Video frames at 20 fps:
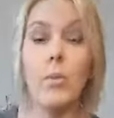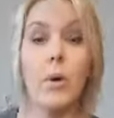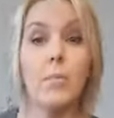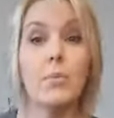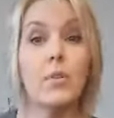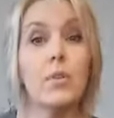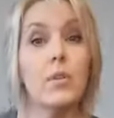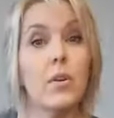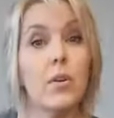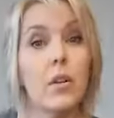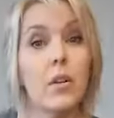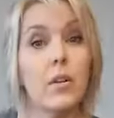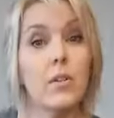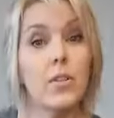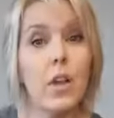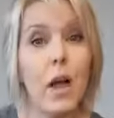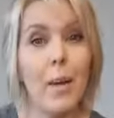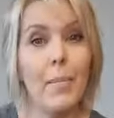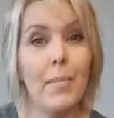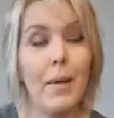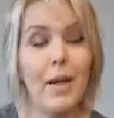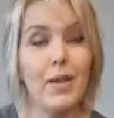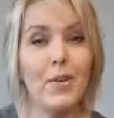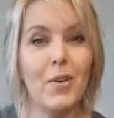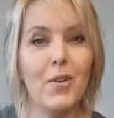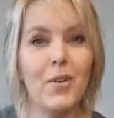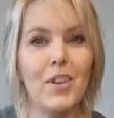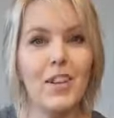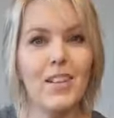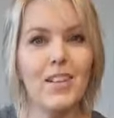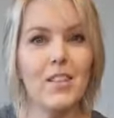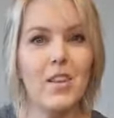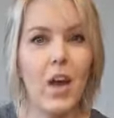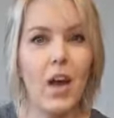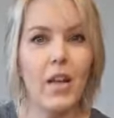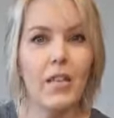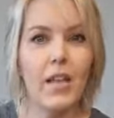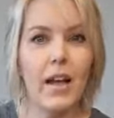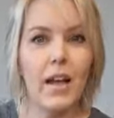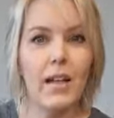store,
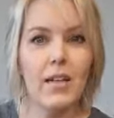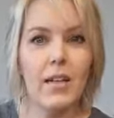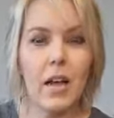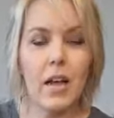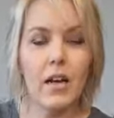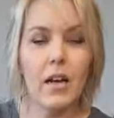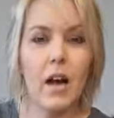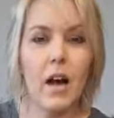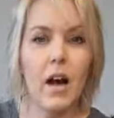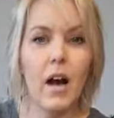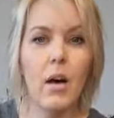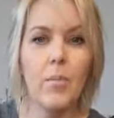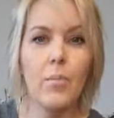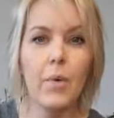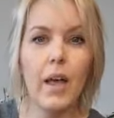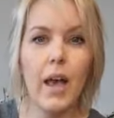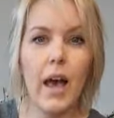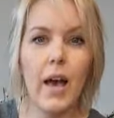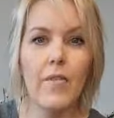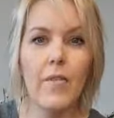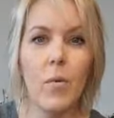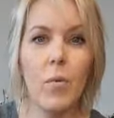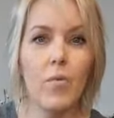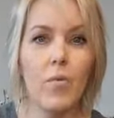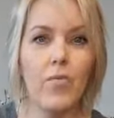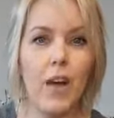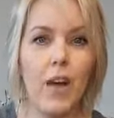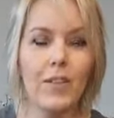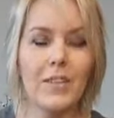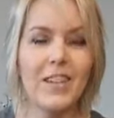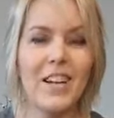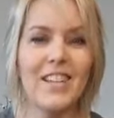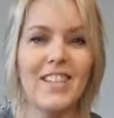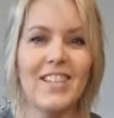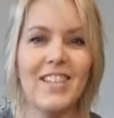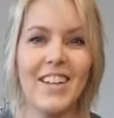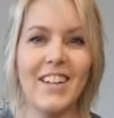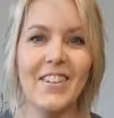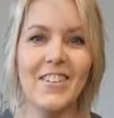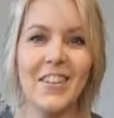shopmagnoliasonline.com, we have a Valentine's
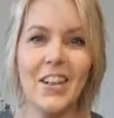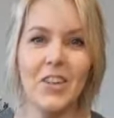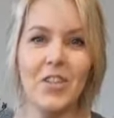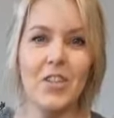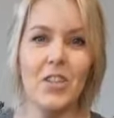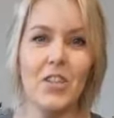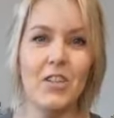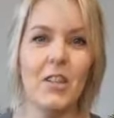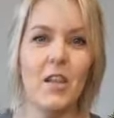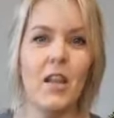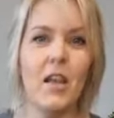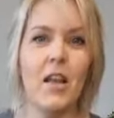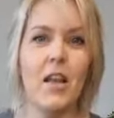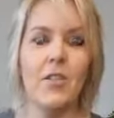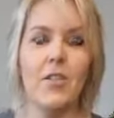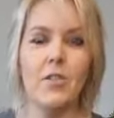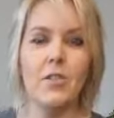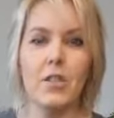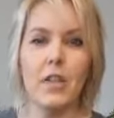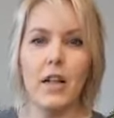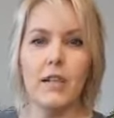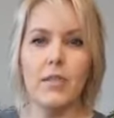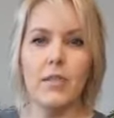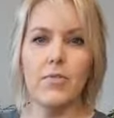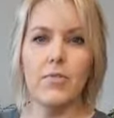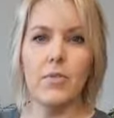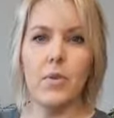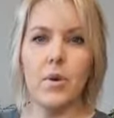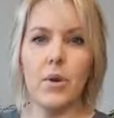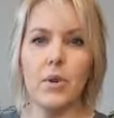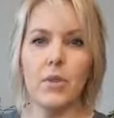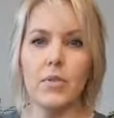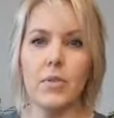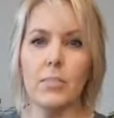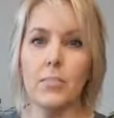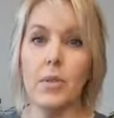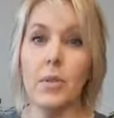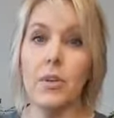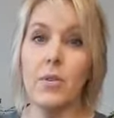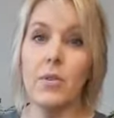Day collection. There's lots of florals, some
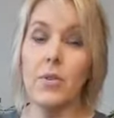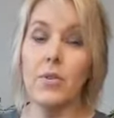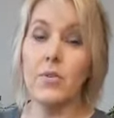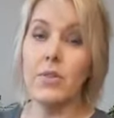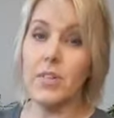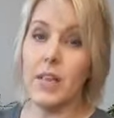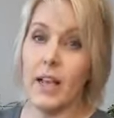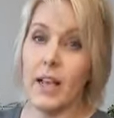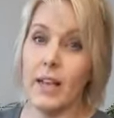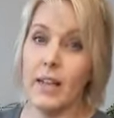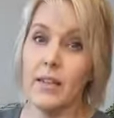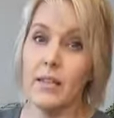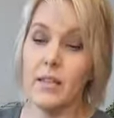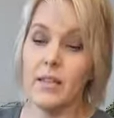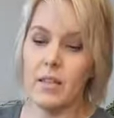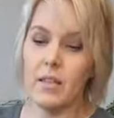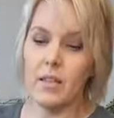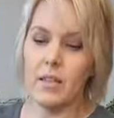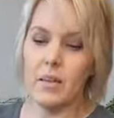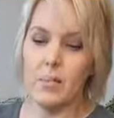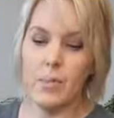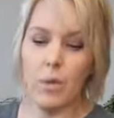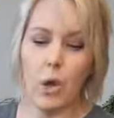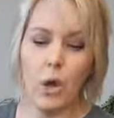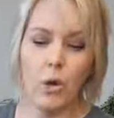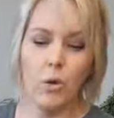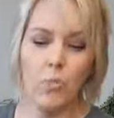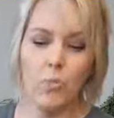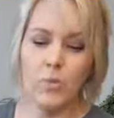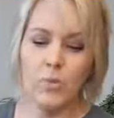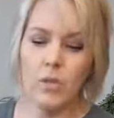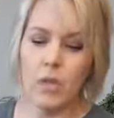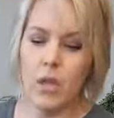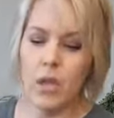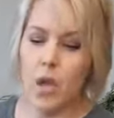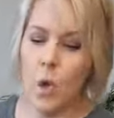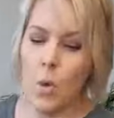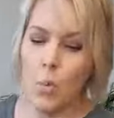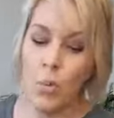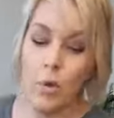cute little signs, some gnomes,
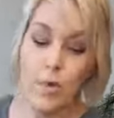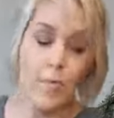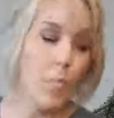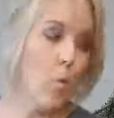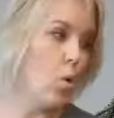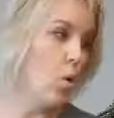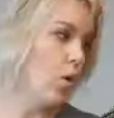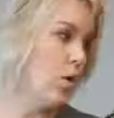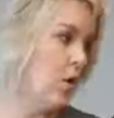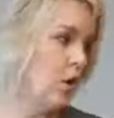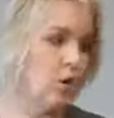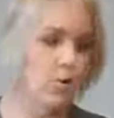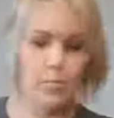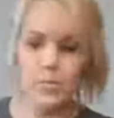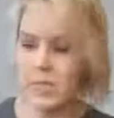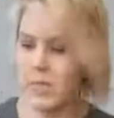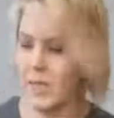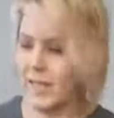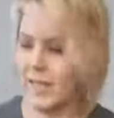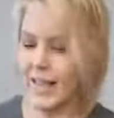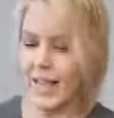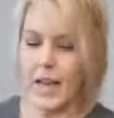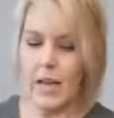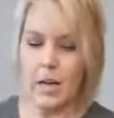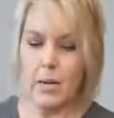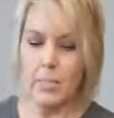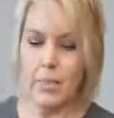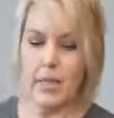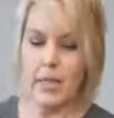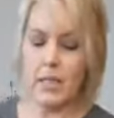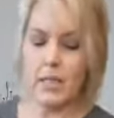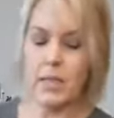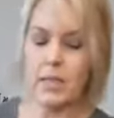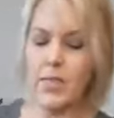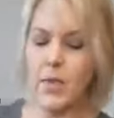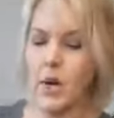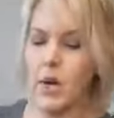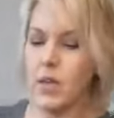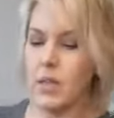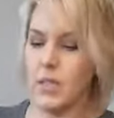with more gnomes to come. As
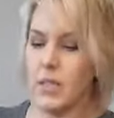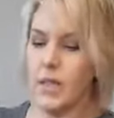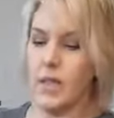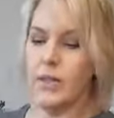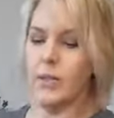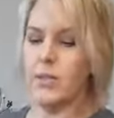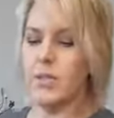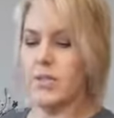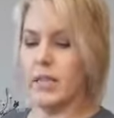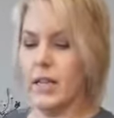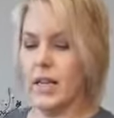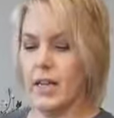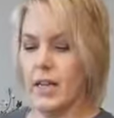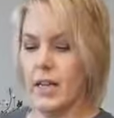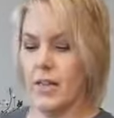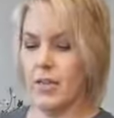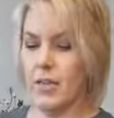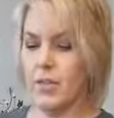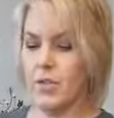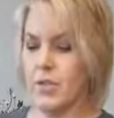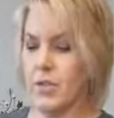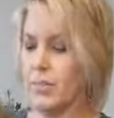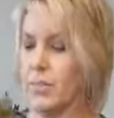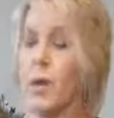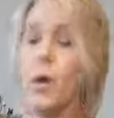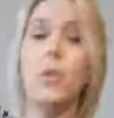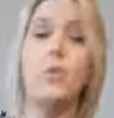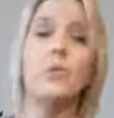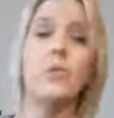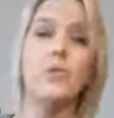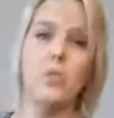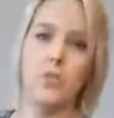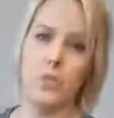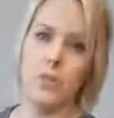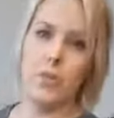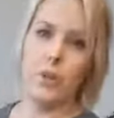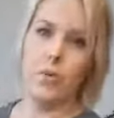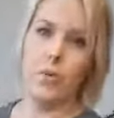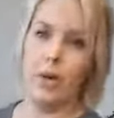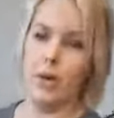far as I understand it, they're supposed to
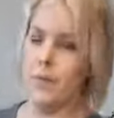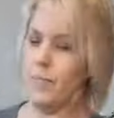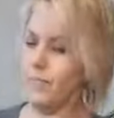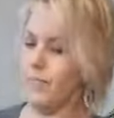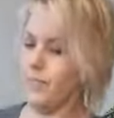show up.